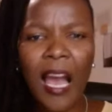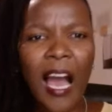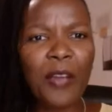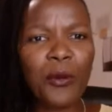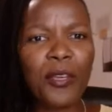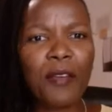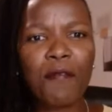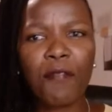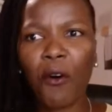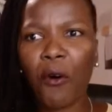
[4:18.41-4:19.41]
Are you looking
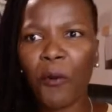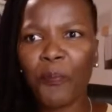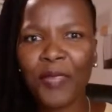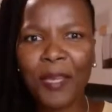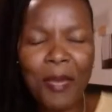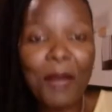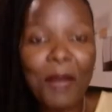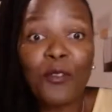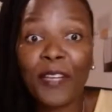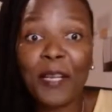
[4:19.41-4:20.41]
for maybe
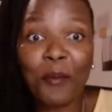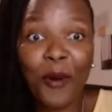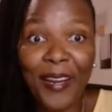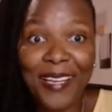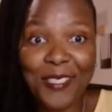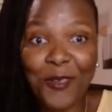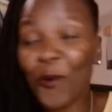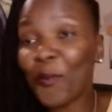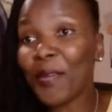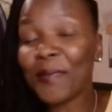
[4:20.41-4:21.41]
to feel important,
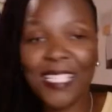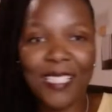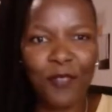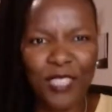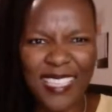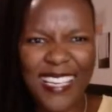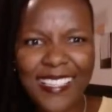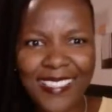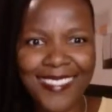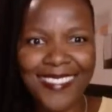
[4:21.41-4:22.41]
or maybe just for
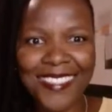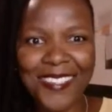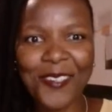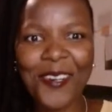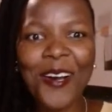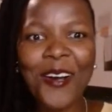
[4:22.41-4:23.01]
status, you know?